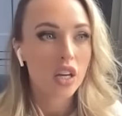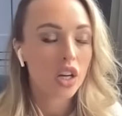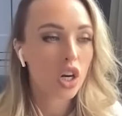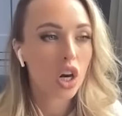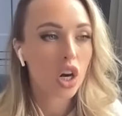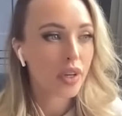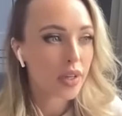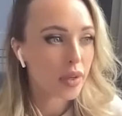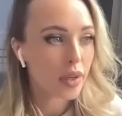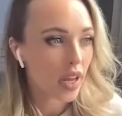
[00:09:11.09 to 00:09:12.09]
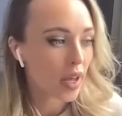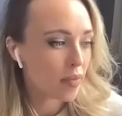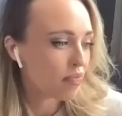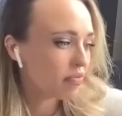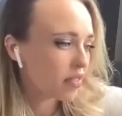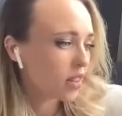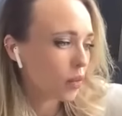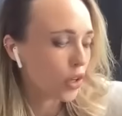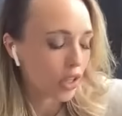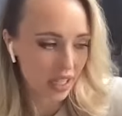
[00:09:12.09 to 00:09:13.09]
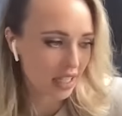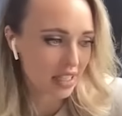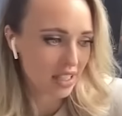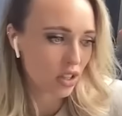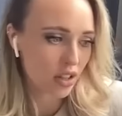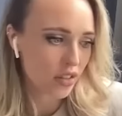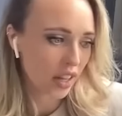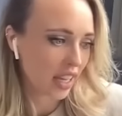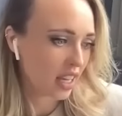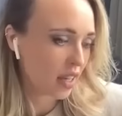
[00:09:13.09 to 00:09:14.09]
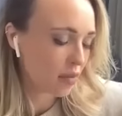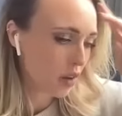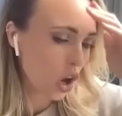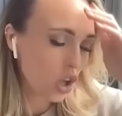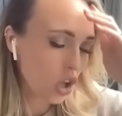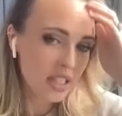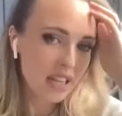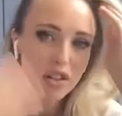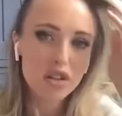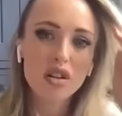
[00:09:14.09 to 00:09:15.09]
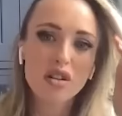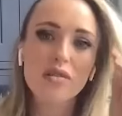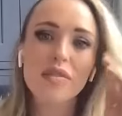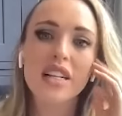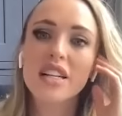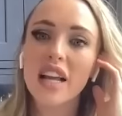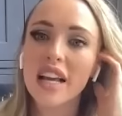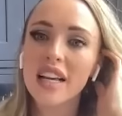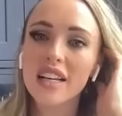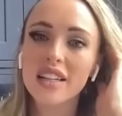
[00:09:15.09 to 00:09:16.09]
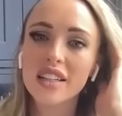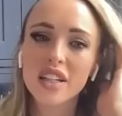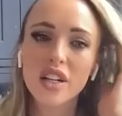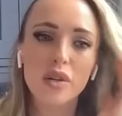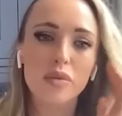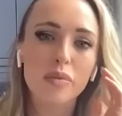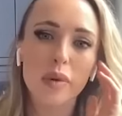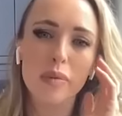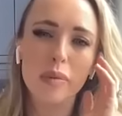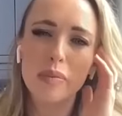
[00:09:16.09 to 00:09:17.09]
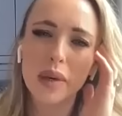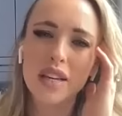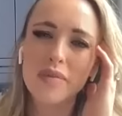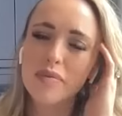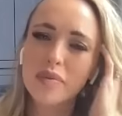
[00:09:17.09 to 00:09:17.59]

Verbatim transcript: go and um work in sort of like a holiday resort or something and like you know be a